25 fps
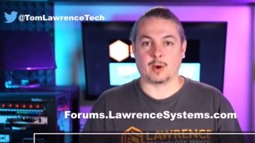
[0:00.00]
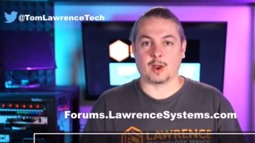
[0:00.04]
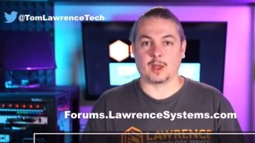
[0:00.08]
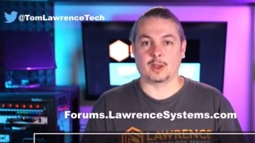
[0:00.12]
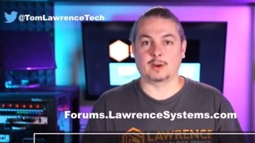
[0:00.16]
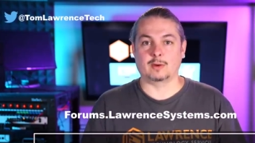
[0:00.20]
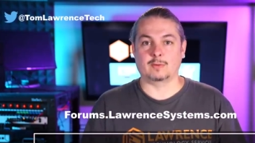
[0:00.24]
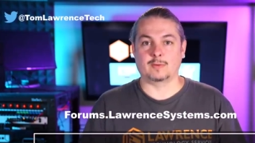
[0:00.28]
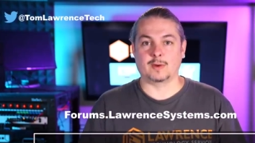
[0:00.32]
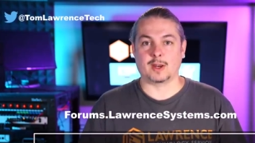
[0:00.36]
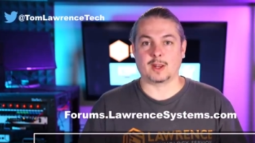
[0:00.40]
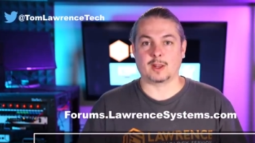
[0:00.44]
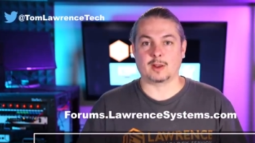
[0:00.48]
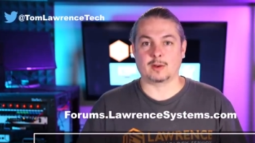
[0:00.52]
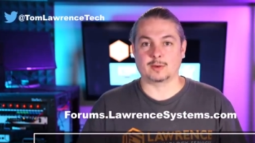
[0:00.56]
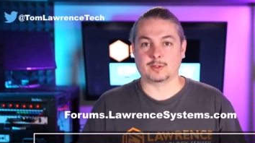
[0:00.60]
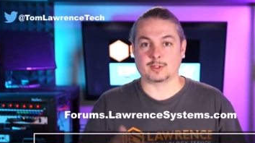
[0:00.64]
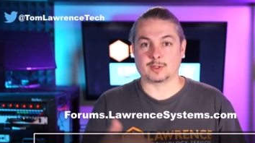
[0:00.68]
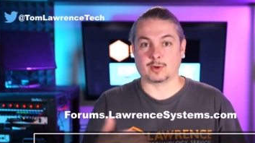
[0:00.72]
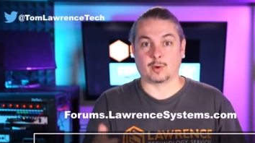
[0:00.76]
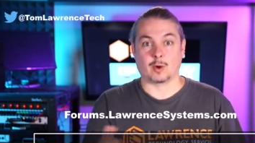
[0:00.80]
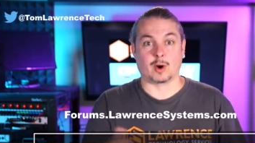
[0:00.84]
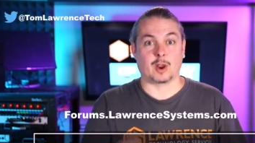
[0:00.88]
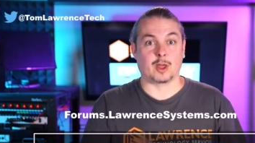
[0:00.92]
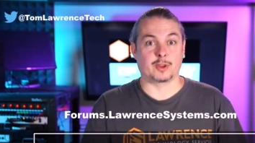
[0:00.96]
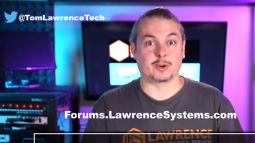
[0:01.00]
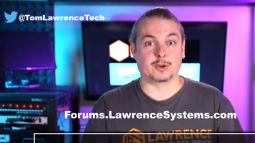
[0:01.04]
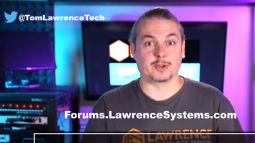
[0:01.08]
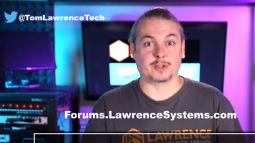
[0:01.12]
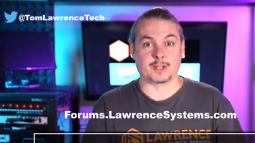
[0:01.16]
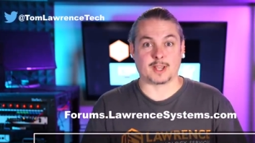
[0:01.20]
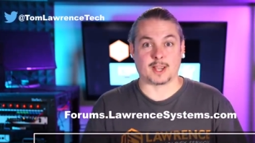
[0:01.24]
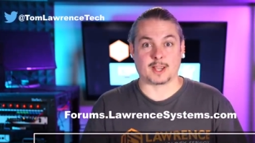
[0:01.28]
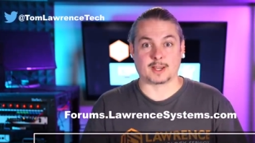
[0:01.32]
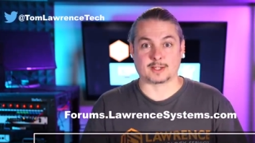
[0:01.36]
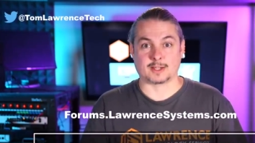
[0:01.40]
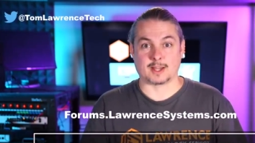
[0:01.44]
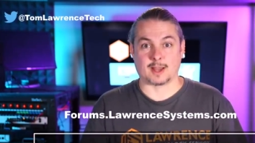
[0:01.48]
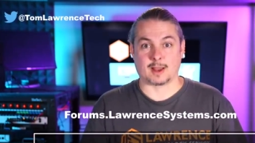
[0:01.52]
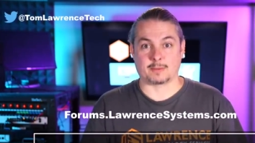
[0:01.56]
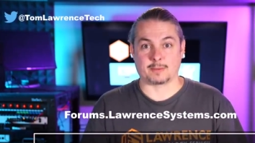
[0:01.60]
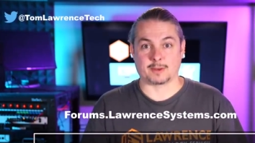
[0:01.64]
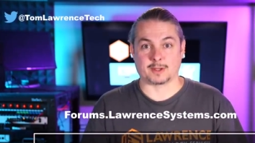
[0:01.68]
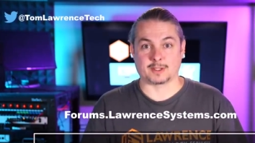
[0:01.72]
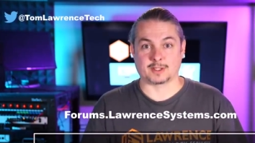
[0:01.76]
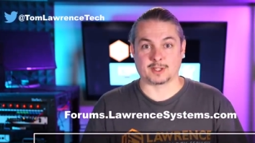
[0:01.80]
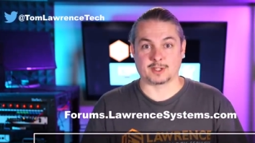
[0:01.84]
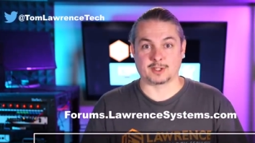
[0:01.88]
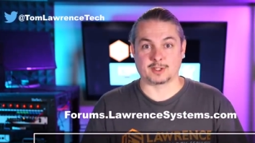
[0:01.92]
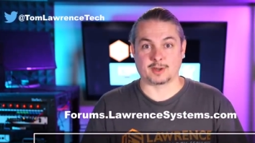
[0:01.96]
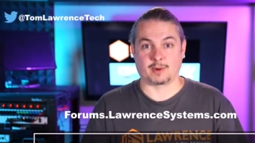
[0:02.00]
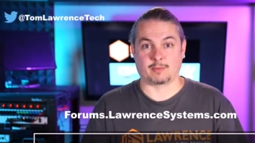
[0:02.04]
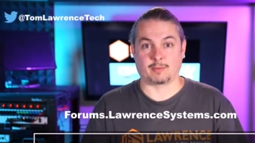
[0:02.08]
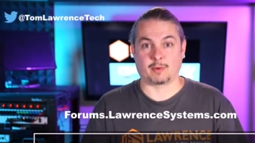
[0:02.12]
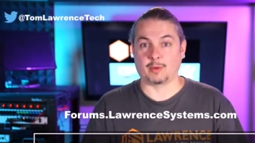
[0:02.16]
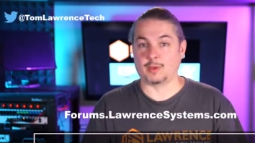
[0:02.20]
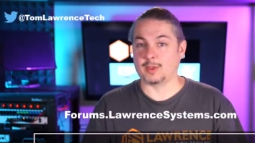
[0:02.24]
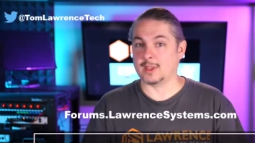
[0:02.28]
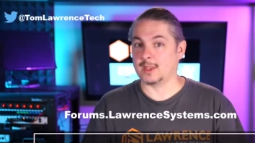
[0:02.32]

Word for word: other videos, or other tech topics in general.